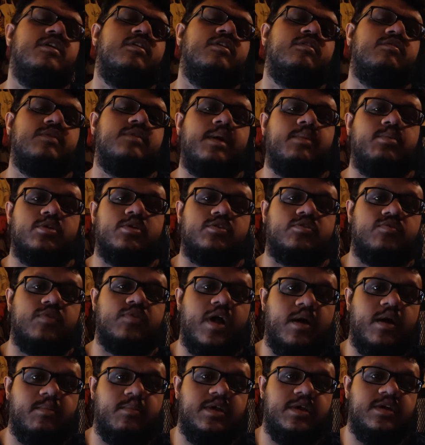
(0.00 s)
rubber
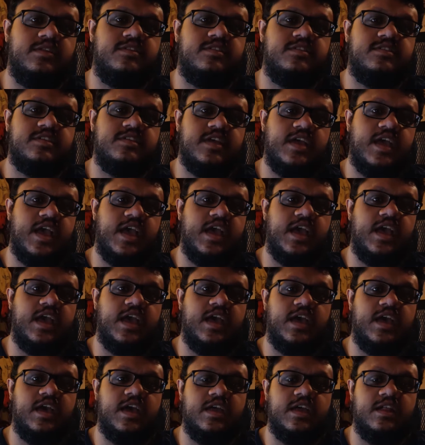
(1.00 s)
grommets
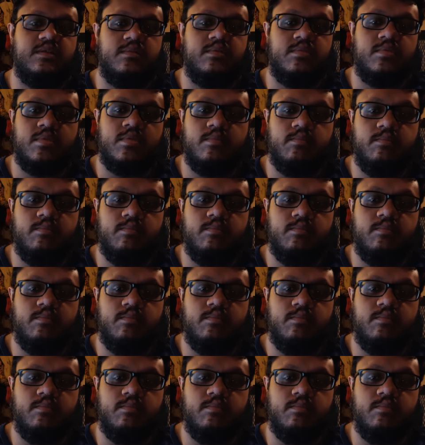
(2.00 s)
and